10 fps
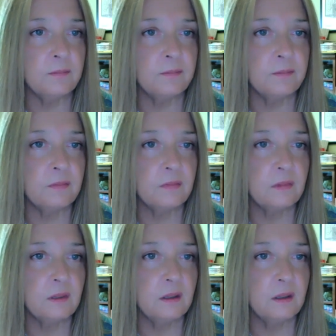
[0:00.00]

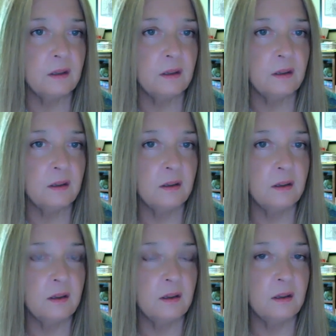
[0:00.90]

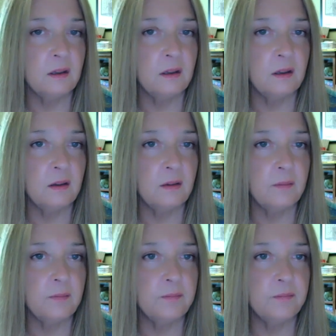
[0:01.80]
[no speech]